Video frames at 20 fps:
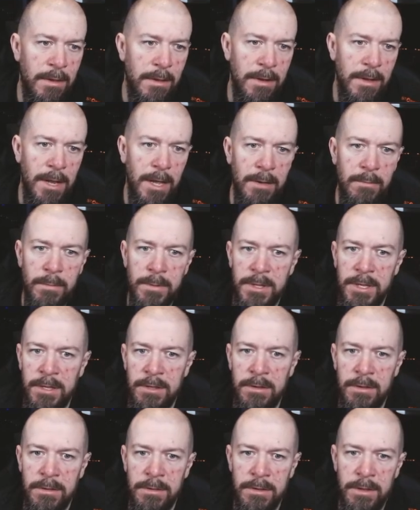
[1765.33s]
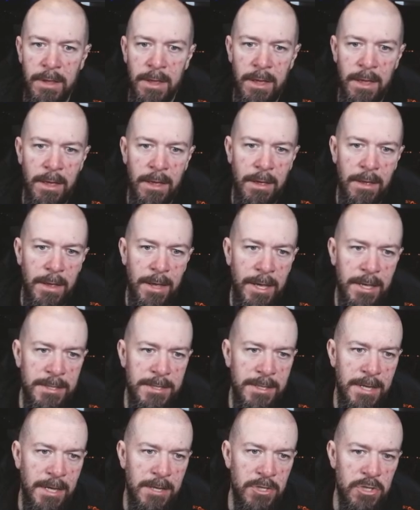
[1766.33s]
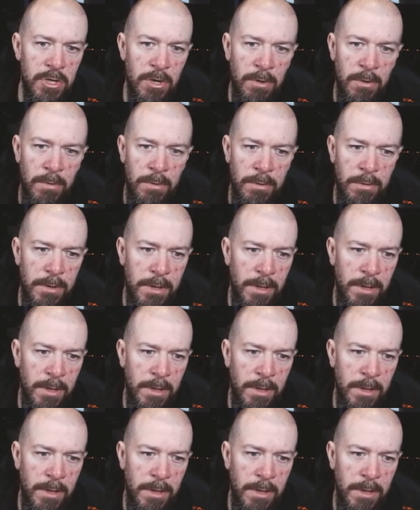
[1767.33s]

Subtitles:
like we did on the SHO